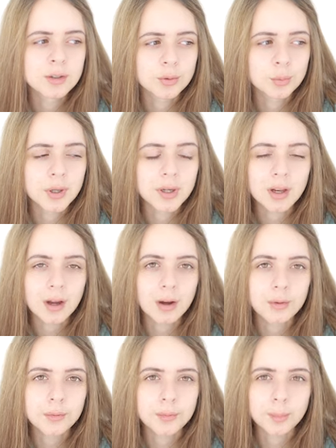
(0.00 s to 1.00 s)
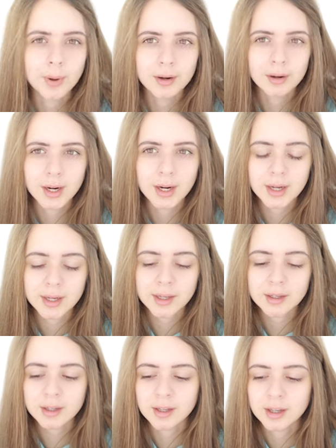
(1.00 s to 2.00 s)
the one of
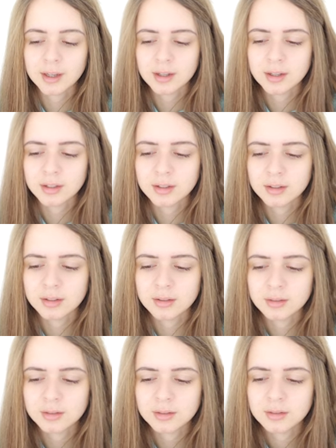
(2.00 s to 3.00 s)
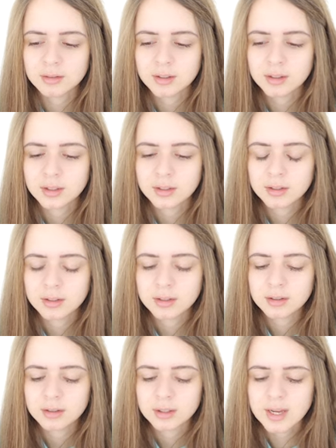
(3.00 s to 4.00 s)
Bahrain and
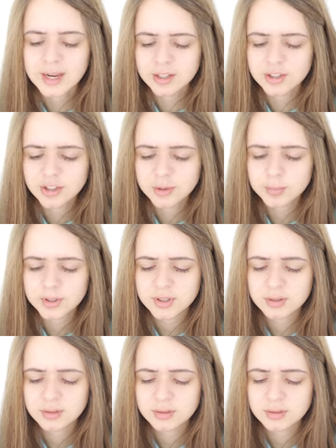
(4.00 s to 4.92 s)
Egypt.